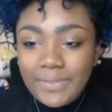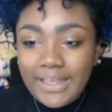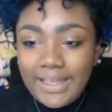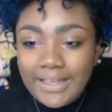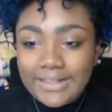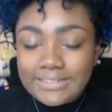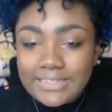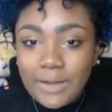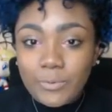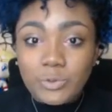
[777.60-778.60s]
And
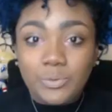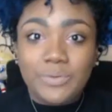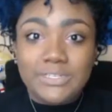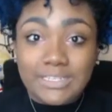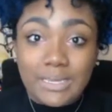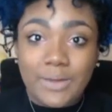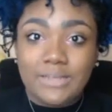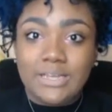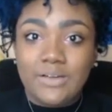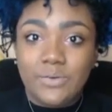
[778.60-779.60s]
I will do my best to get back
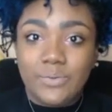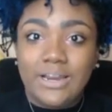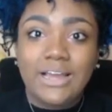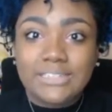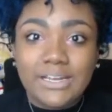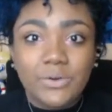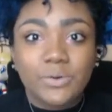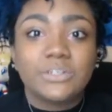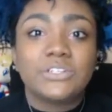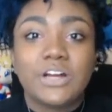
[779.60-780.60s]
to everyone as I
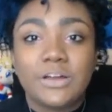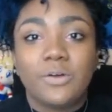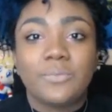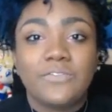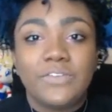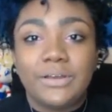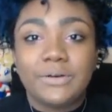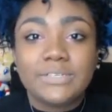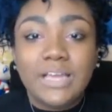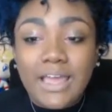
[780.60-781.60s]
normally try in all my
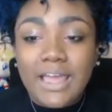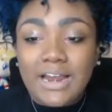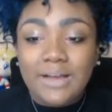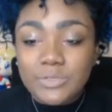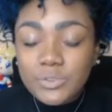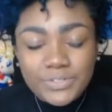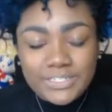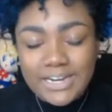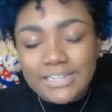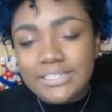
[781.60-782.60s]
videos. And I'm super
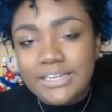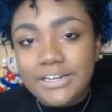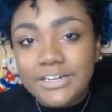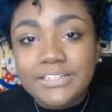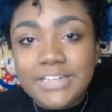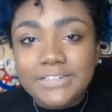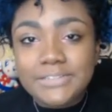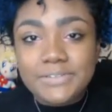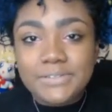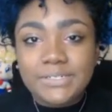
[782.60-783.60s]
excited to hear your tattoo
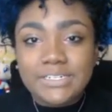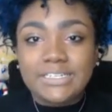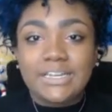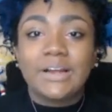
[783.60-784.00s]
stories, and I